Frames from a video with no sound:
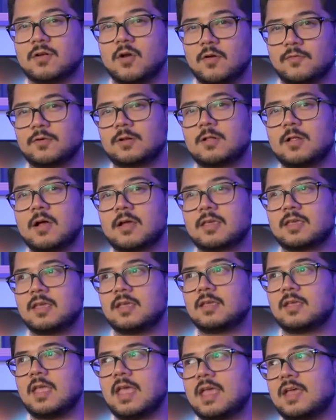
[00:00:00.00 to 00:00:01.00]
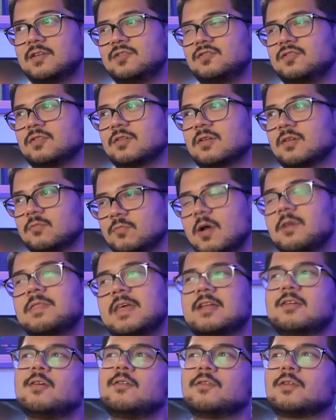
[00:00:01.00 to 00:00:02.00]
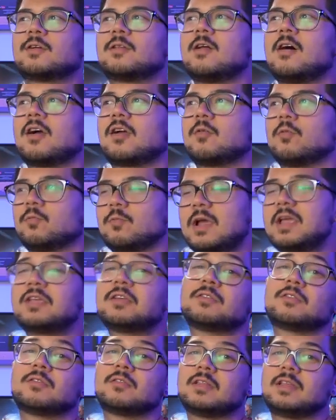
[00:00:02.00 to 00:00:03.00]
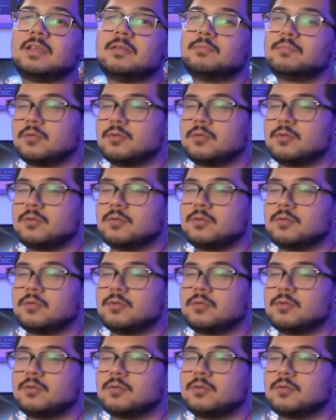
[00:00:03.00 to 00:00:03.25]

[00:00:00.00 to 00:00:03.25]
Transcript: overclocking and you're gonna run that overclock regularly,